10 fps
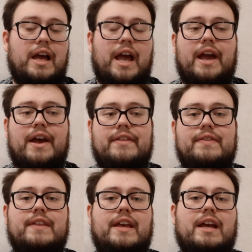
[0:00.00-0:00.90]

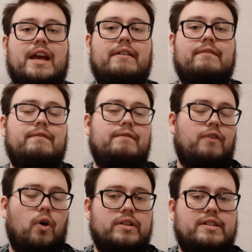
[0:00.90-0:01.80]
and they
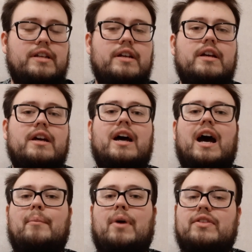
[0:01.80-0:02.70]
fought
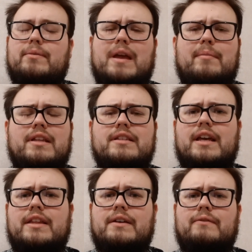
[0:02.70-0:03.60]
about the payment
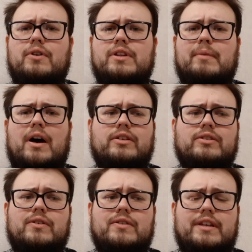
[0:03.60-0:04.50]
and they thought about
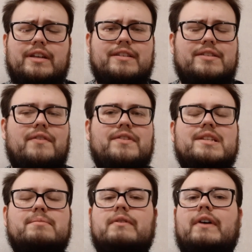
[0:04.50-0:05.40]
the
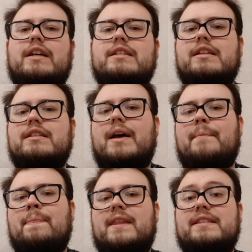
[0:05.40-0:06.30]
services provided,
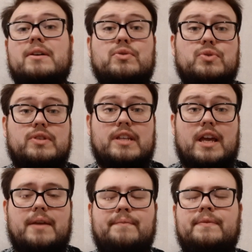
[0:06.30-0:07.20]
so to
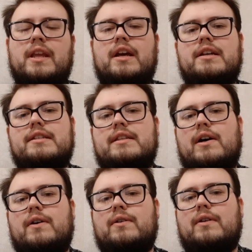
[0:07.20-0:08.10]
say.
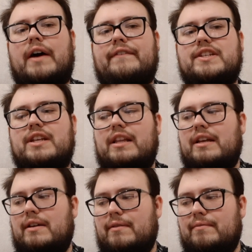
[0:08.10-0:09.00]
So
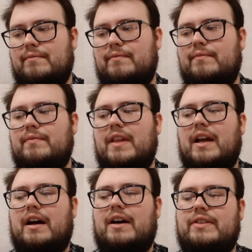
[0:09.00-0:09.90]
officially
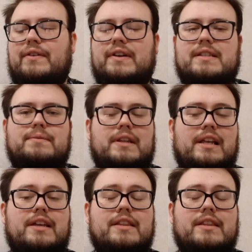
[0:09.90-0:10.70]
the events went like